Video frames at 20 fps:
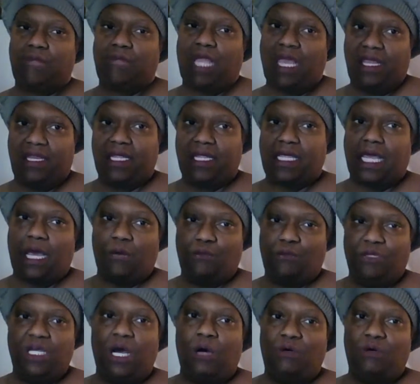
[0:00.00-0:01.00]
handicapped,
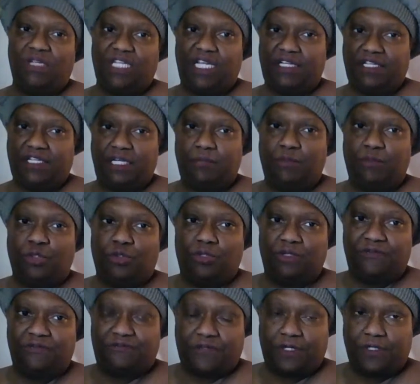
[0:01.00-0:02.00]
we always let them
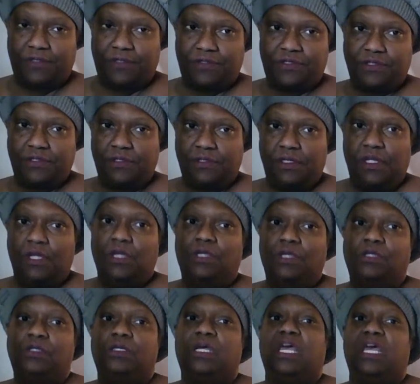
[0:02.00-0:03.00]
on first.
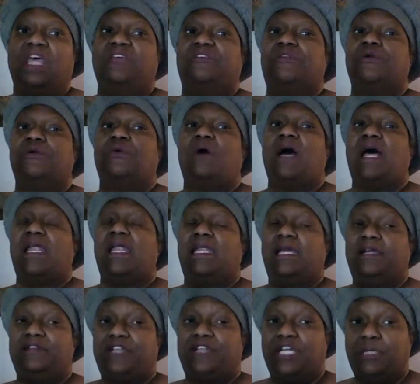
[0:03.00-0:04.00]
And so I
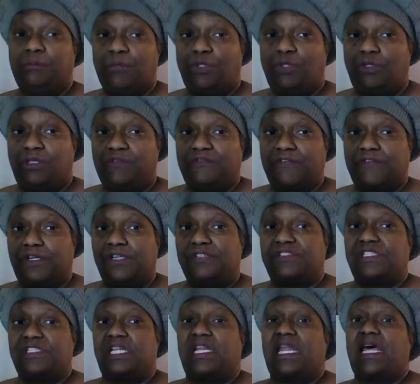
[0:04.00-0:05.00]
let them on
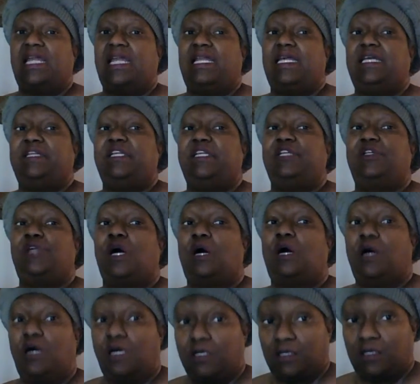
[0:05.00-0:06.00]
first, and I let the
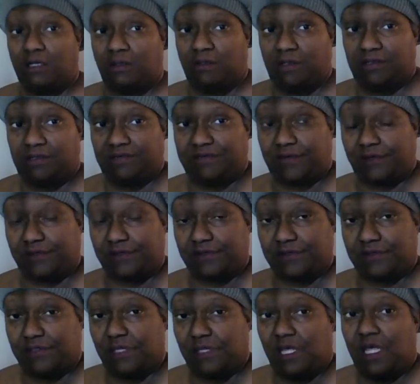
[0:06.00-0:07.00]
dog on first.